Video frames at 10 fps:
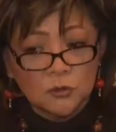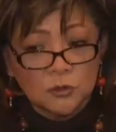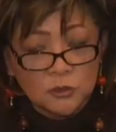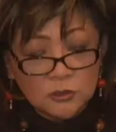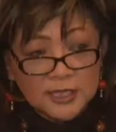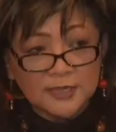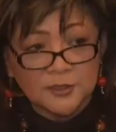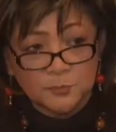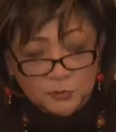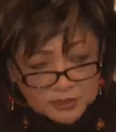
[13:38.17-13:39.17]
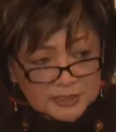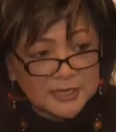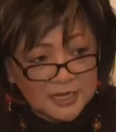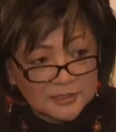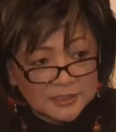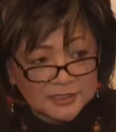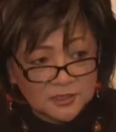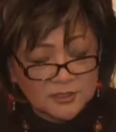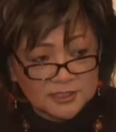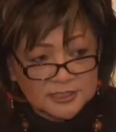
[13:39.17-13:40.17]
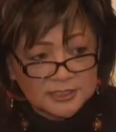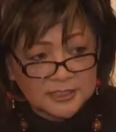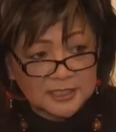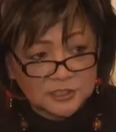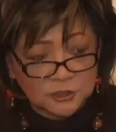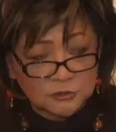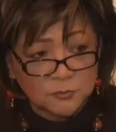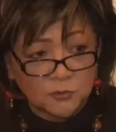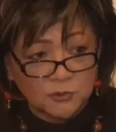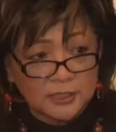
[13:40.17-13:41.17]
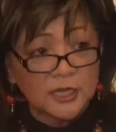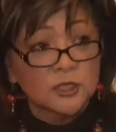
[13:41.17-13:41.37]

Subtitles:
Look at the personalities on the CSU board.